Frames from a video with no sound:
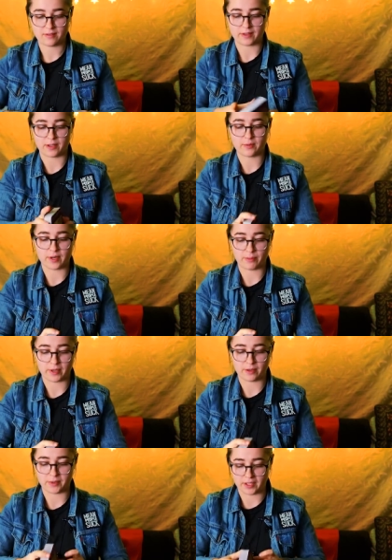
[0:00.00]
Like what I'm
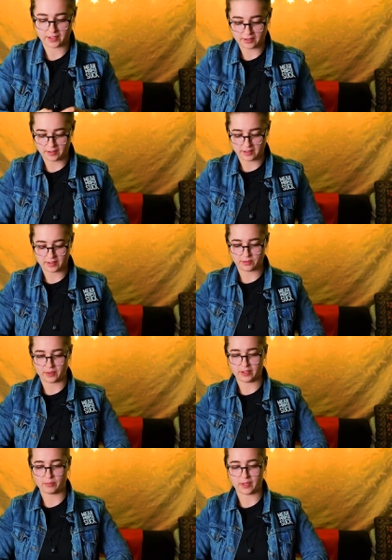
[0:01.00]
coming into this
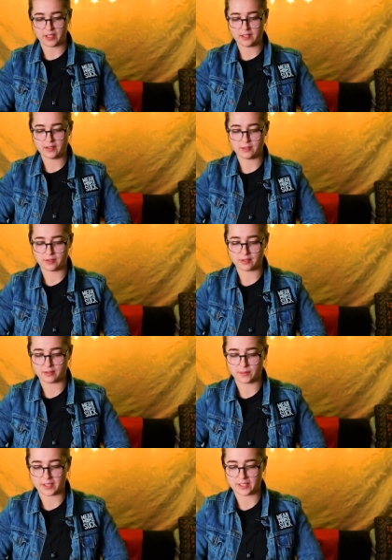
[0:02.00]
with, but I did do a little
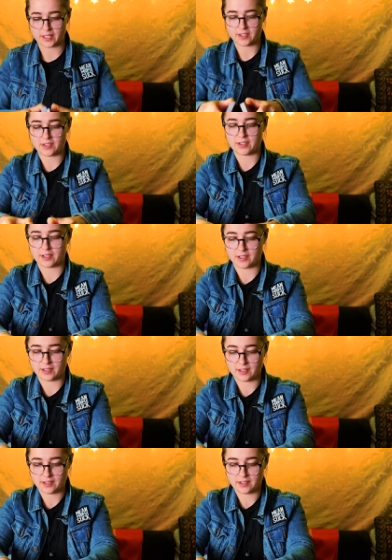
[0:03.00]
meditation, and